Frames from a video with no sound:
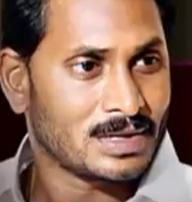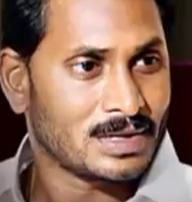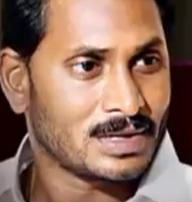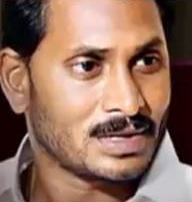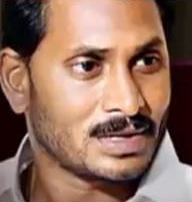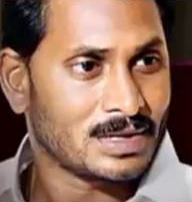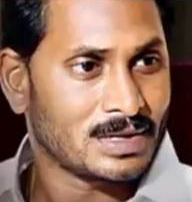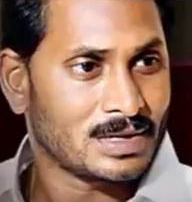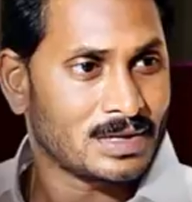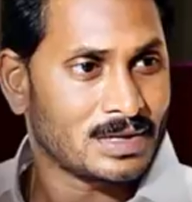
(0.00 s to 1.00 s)

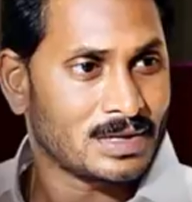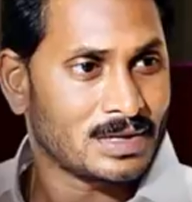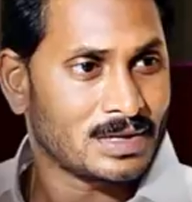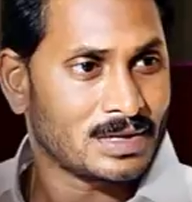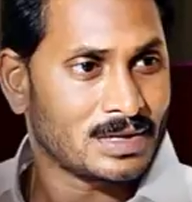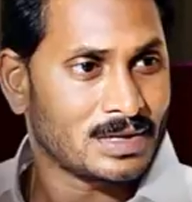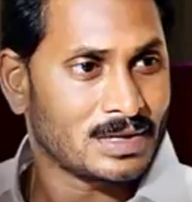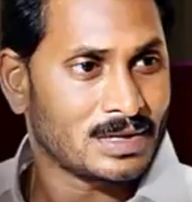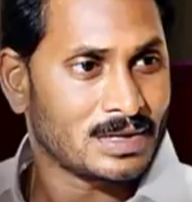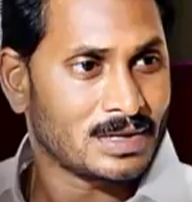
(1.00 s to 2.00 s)

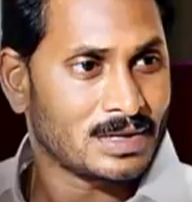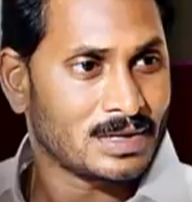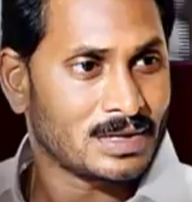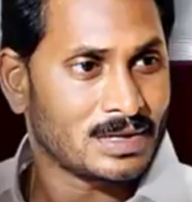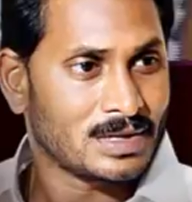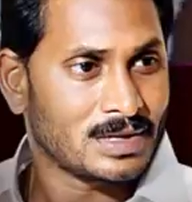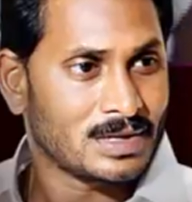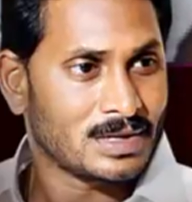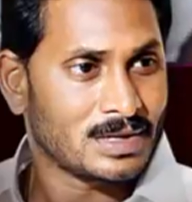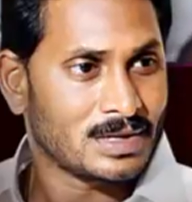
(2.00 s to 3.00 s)

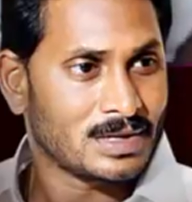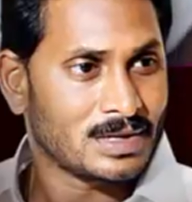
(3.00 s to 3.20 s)
No words are spoken by the person on screen.